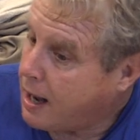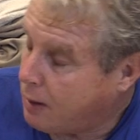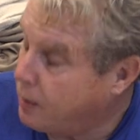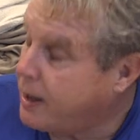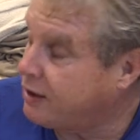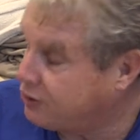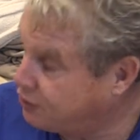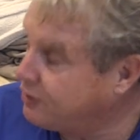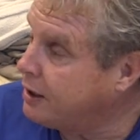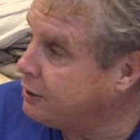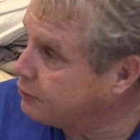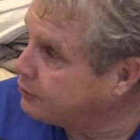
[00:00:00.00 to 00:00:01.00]
And we had
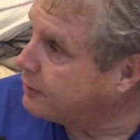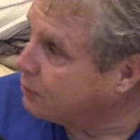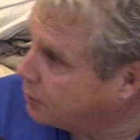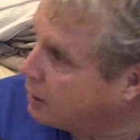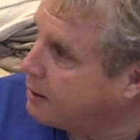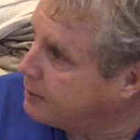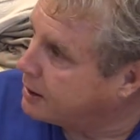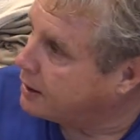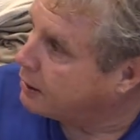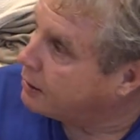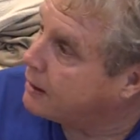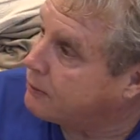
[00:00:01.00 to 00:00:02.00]
seniors that were coming
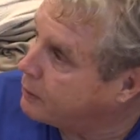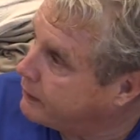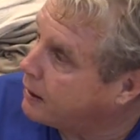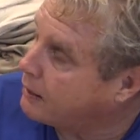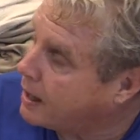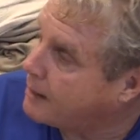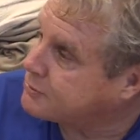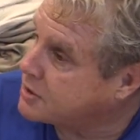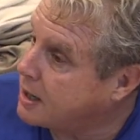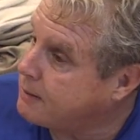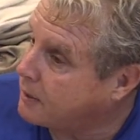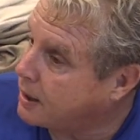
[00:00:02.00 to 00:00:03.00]
there. And when the cops
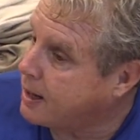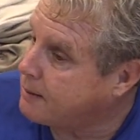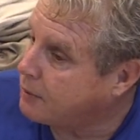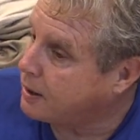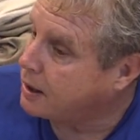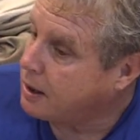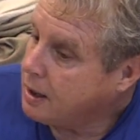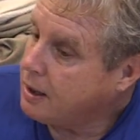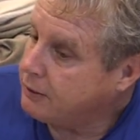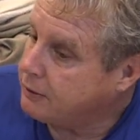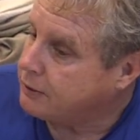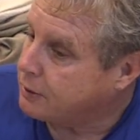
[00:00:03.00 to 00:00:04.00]
came, they came like
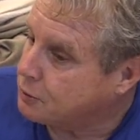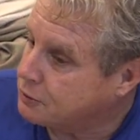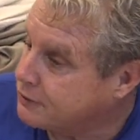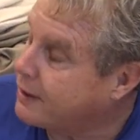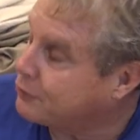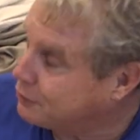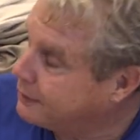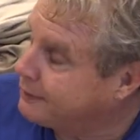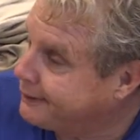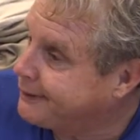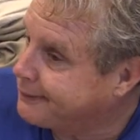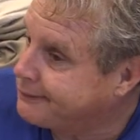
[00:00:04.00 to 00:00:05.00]
that there was actually,
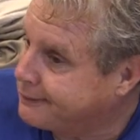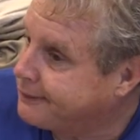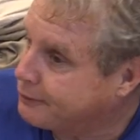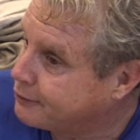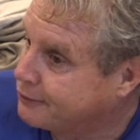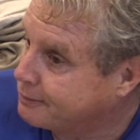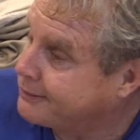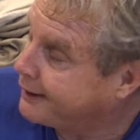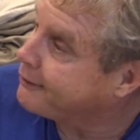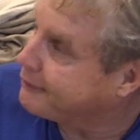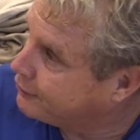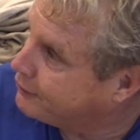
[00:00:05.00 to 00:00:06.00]
you know, there was some
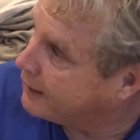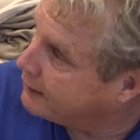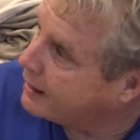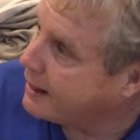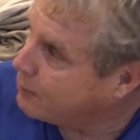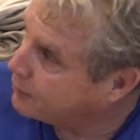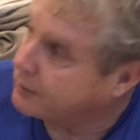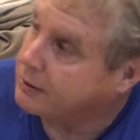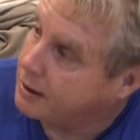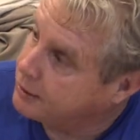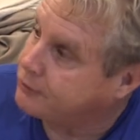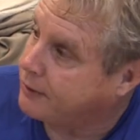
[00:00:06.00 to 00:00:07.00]
terrorists. And they came with their
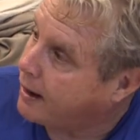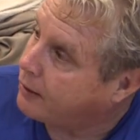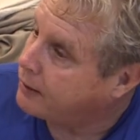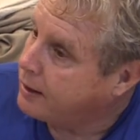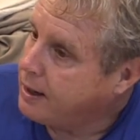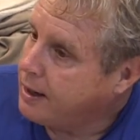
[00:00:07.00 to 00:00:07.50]
guns out.